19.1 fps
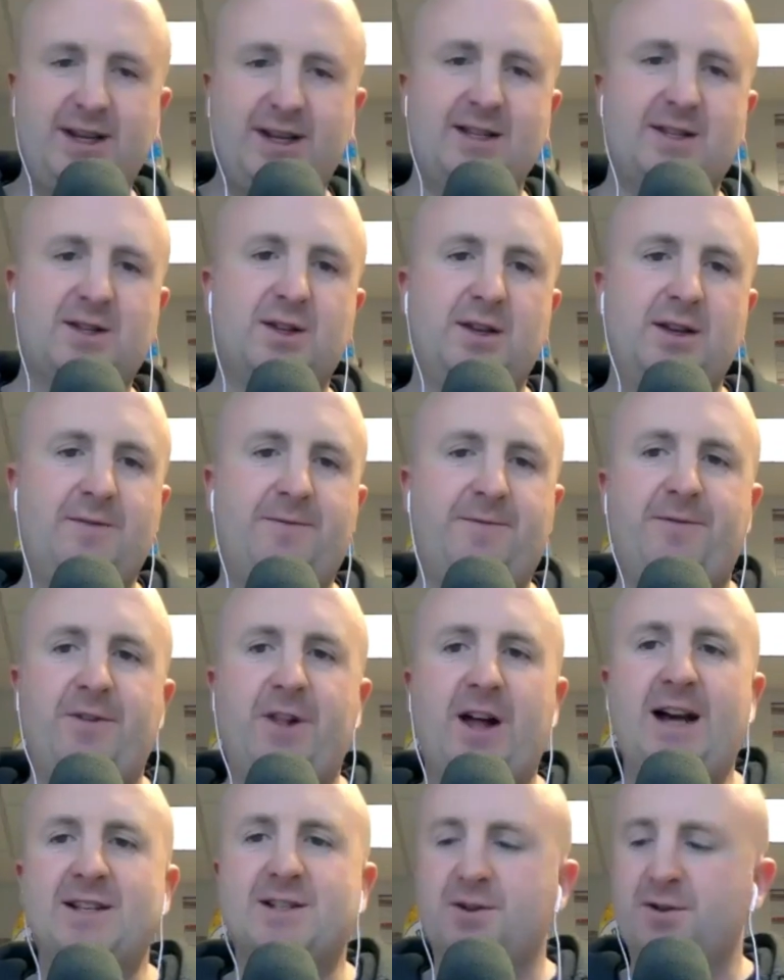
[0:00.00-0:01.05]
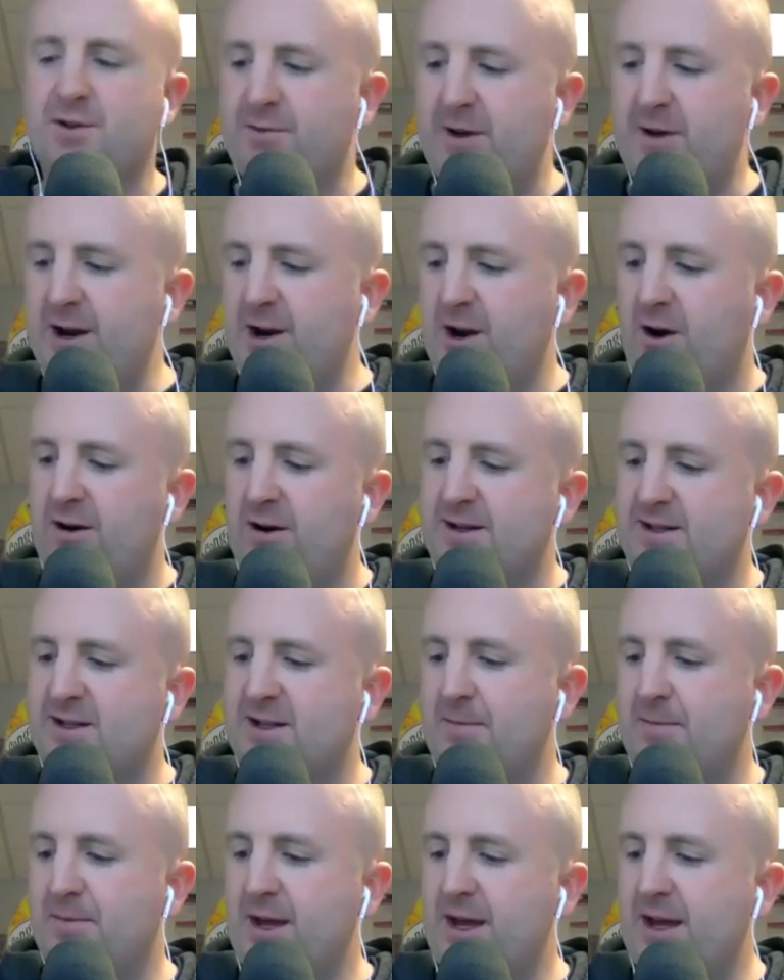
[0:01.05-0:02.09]
It's it flies under the radar. It's
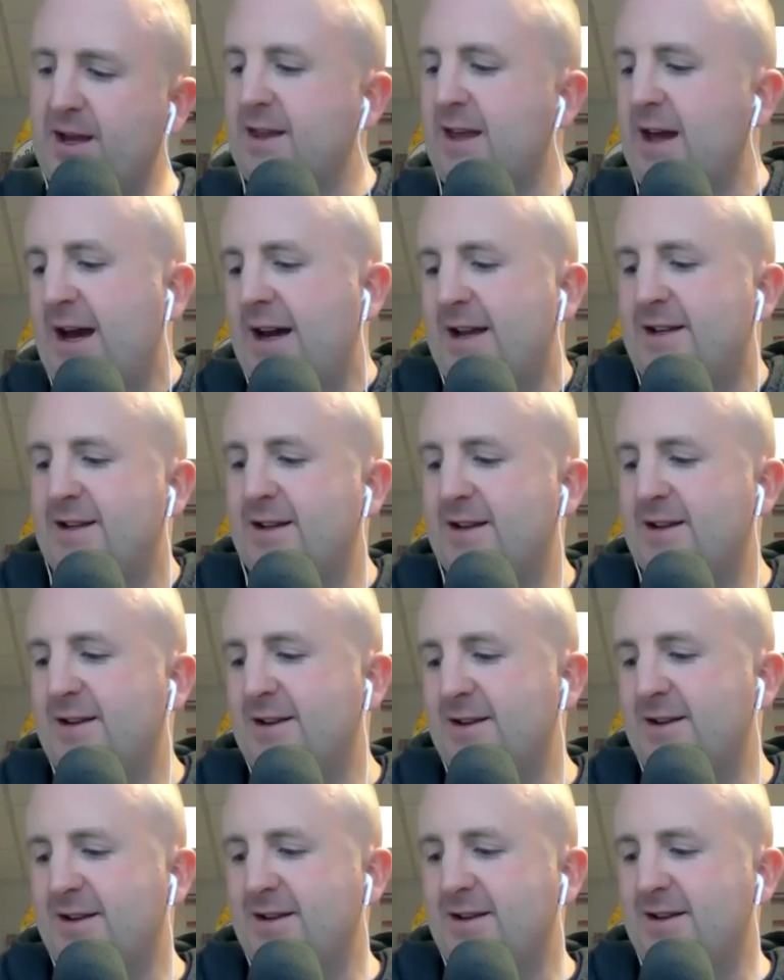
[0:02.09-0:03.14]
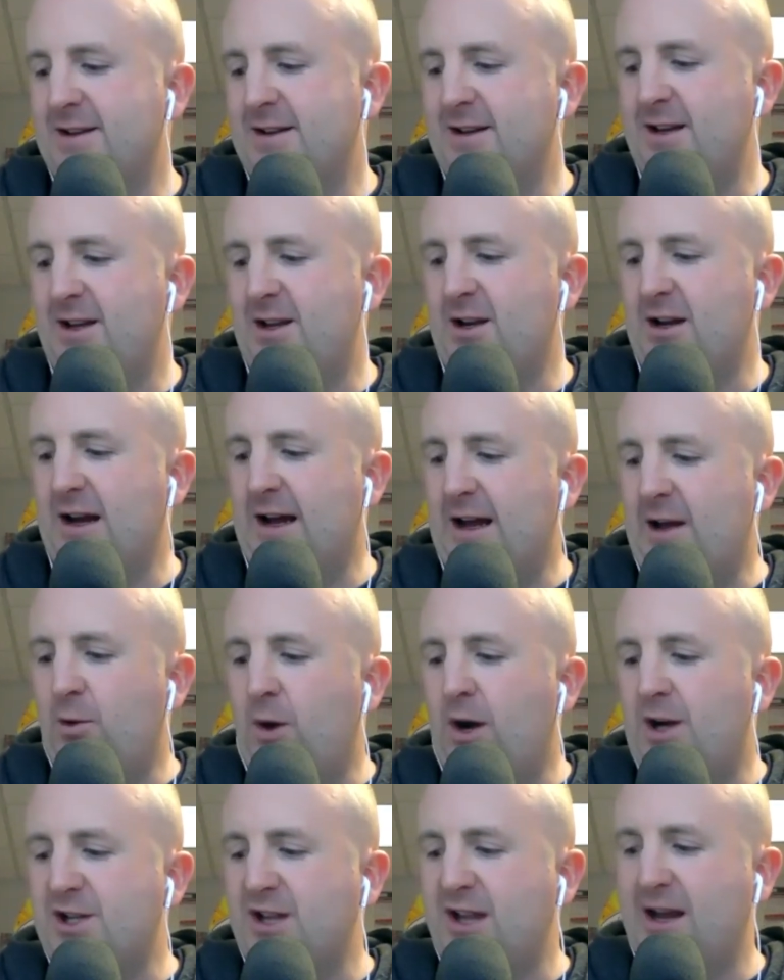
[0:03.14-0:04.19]
something that yeah,
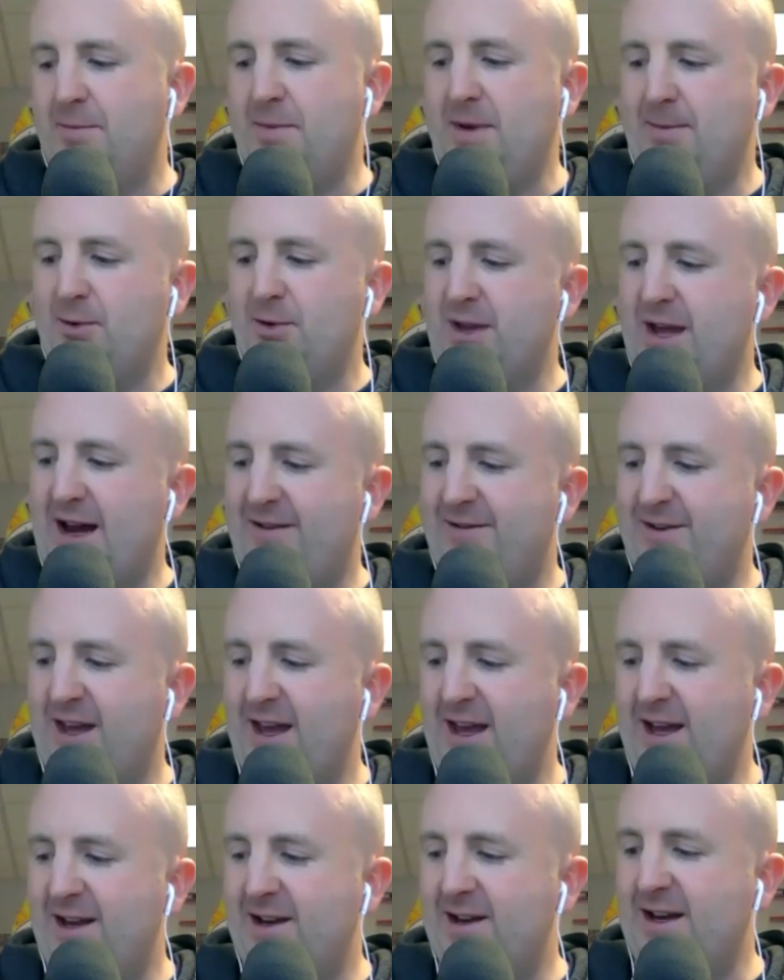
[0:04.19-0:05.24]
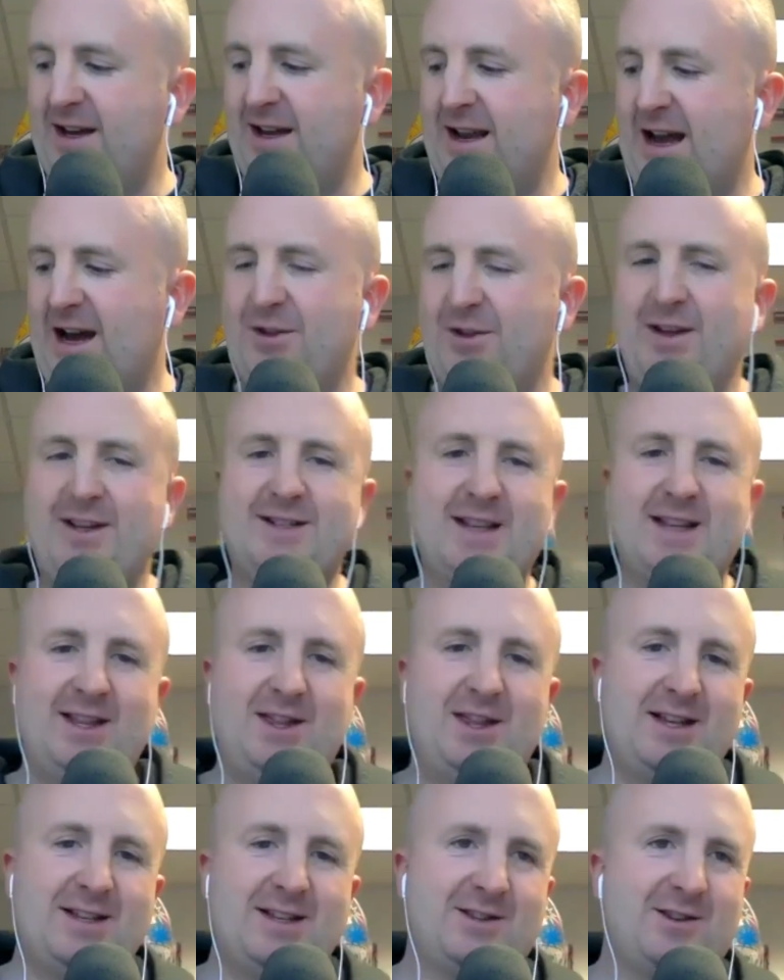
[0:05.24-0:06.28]
watching how people navigate and how they say
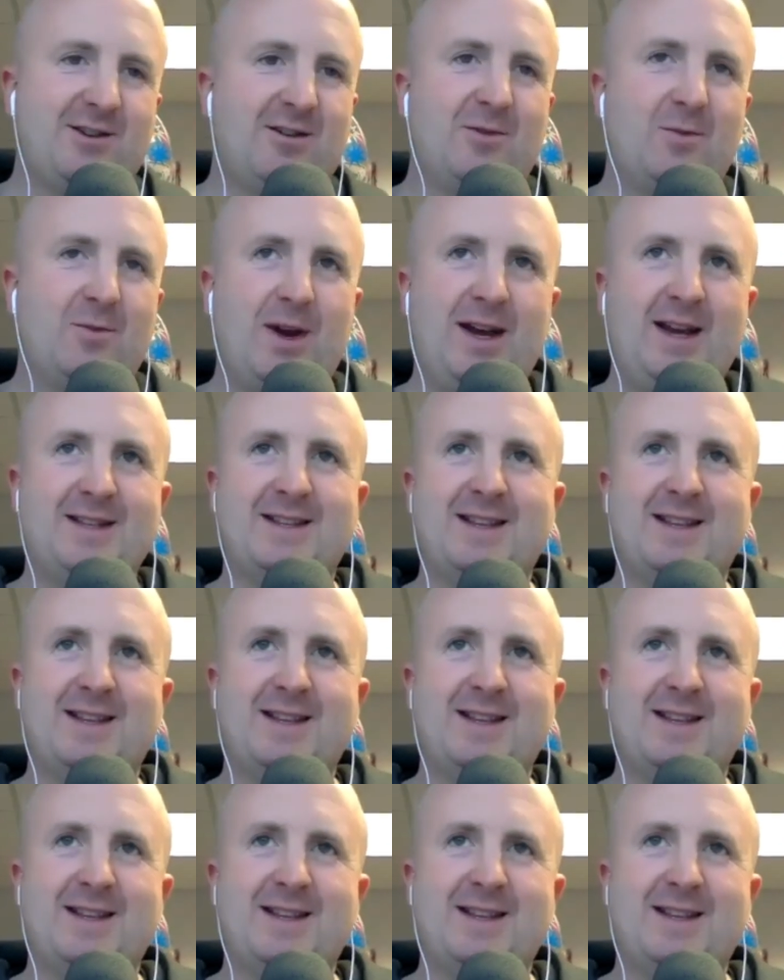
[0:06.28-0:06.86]
things in certain ways.